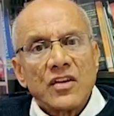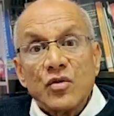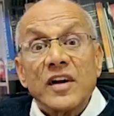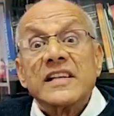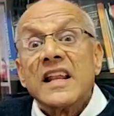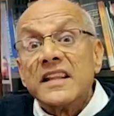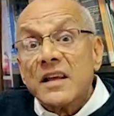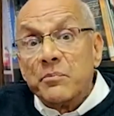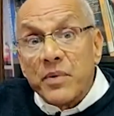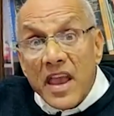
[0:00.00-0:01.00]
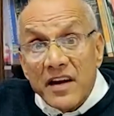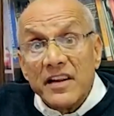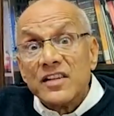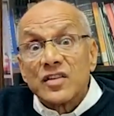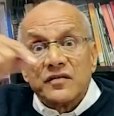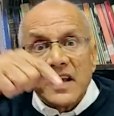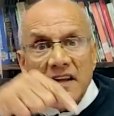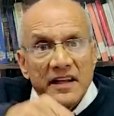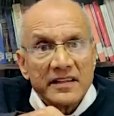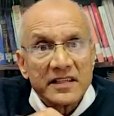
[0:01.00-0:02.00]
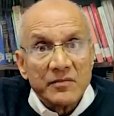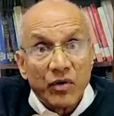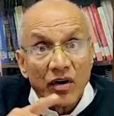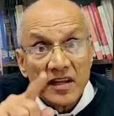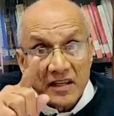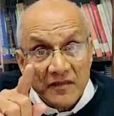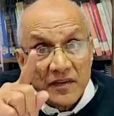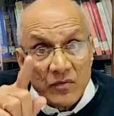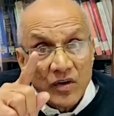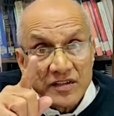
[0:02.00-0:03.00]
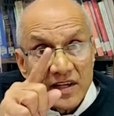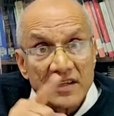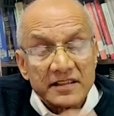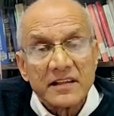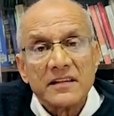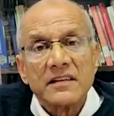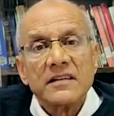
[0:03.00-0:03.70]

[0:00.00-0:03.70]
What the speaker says: You are telling the parents of that innocent boy, if he was innocent.